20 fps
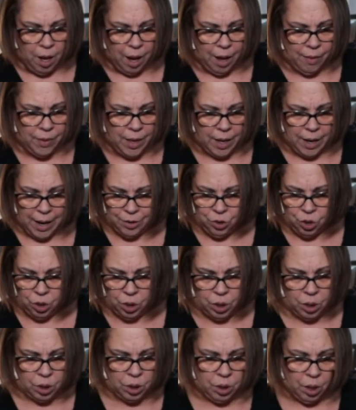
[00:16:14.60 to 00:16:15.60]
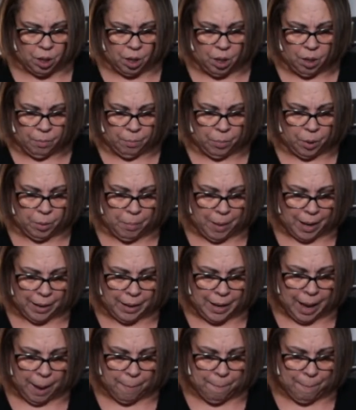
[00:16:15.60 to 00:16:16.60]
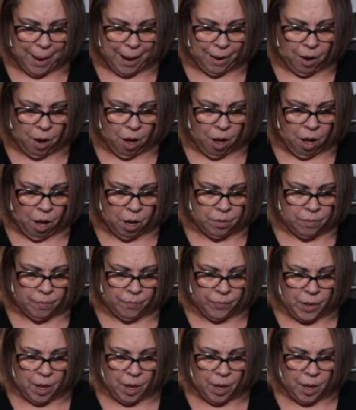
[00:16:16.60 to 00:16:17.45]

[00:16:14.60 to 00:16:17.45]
And then I just put my cap back on